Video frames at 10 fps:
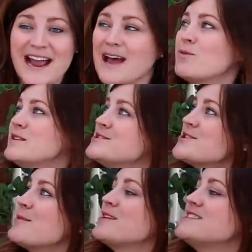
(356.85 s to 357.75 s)
I had one
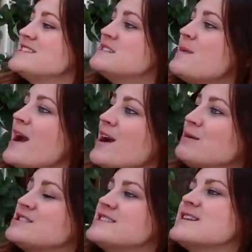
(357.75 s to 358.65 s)
strawberry to spare,
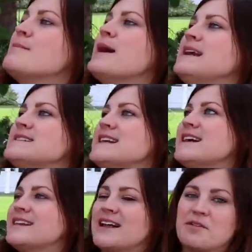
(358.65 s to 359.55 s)
which is
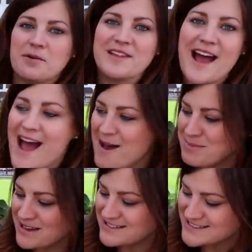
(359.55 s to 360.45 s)
amazing. I love it when that
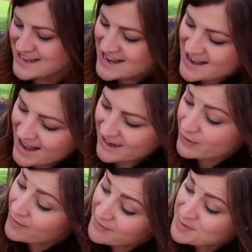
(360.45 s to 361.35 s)
happens and I
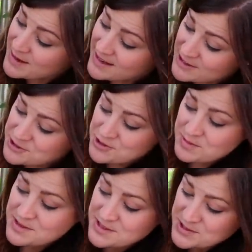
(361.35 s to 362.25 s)
don't have to make an extra
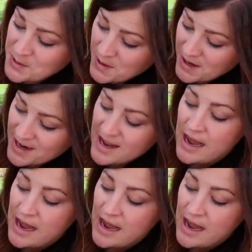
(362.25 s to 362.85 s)
trip to the store.